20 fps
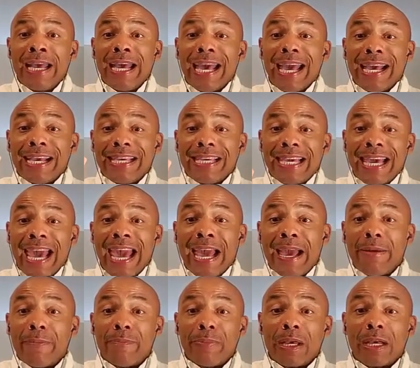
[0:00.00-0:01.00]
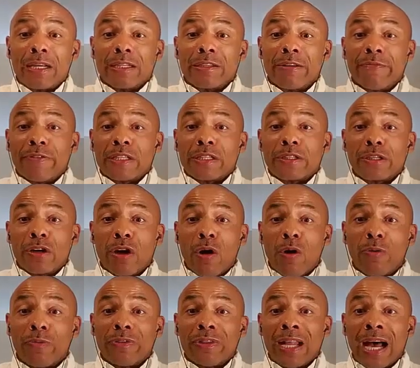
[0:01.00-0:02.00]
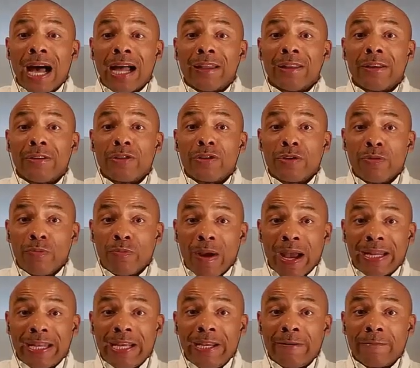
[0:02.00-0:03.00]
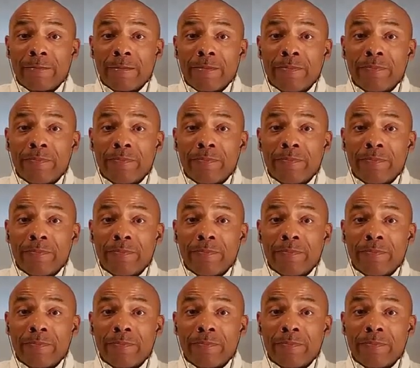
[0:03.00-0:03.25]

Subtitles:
It came because of his occult knowledge. You ready?